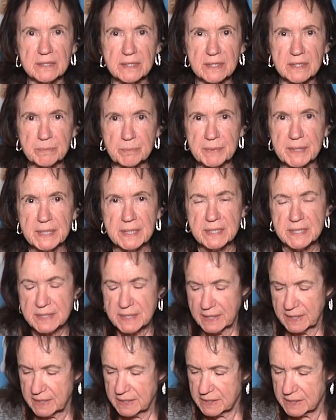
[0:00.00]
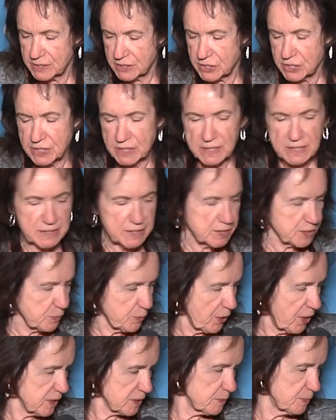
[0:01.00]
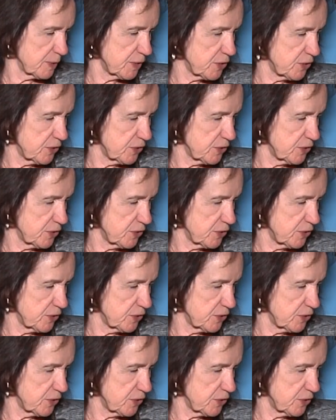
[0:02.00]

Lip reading: dog mix, and she is approximately